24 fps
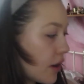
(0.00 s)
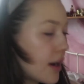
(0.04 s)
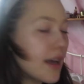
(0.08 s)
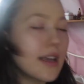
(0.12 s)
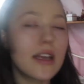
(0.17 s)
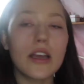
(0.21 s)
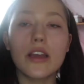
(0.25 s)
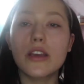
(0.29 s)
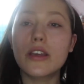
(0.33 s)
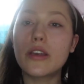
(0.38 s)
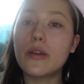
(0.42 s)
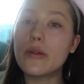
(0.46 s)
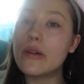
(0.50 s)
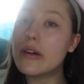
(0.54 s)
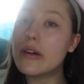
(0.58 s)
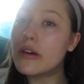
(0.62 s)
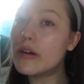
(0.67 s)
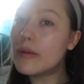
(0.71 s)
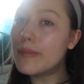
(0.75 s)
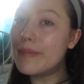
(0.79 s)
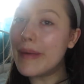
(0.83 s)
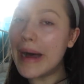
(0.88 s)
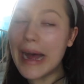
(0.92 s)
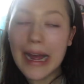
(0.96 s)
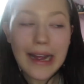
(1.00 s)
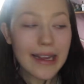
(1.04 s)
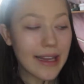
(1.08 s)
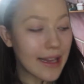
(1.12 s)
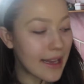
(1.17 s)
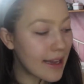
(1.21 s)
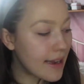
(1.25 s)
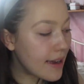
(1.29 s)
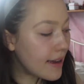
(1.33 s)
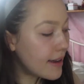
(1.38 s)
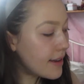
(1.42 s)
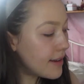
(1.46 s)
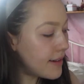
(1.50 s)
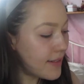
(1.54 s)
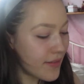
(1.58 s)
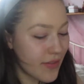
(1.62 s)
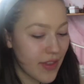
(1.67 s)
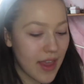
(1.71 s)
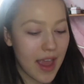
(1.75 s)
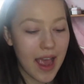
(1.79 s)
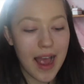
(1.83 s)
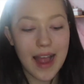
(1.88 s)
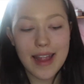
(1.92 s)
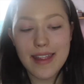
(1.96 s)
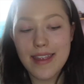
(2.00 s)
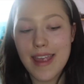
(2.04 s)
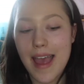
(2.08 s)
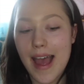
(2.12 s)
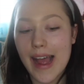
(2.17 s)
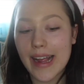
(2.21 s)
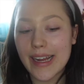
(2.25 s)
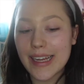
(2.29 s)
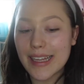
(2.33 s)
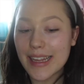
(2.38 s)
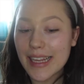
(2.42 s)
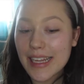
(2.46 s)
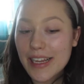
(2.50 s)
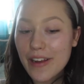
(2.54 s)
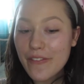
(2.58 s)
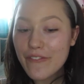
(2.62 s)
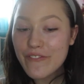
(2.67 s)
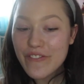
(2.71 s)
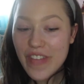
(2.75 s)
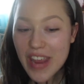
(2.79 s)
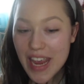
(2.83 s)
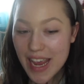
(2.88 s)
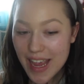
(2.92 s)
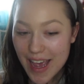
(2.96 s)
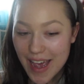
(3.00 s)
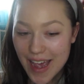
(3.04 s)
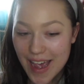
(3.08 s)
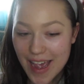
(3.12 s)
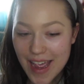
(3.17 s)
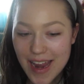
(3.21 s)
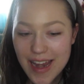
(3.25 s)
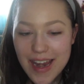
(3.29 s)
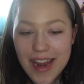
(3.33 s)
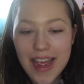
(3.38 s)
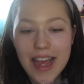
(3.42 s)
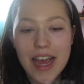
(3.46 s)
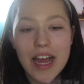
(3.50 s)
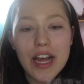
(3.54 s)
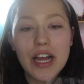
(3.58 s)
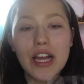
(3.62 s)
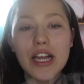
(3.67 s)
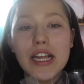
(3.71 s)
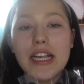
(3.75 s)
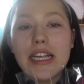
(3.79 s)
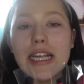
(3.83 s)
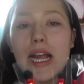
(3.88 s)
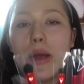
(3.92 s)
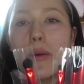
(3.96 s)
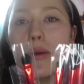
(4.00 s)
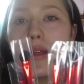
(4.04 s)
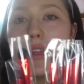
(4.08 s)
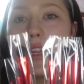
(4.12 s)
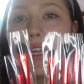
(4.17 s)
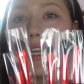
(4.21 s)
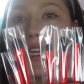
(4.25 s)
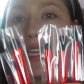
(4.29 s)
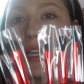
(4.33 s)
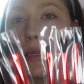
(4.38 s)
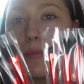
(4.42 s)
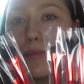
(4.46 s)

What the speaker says: like a cute little bag here. And yes, these are vegan. So these are the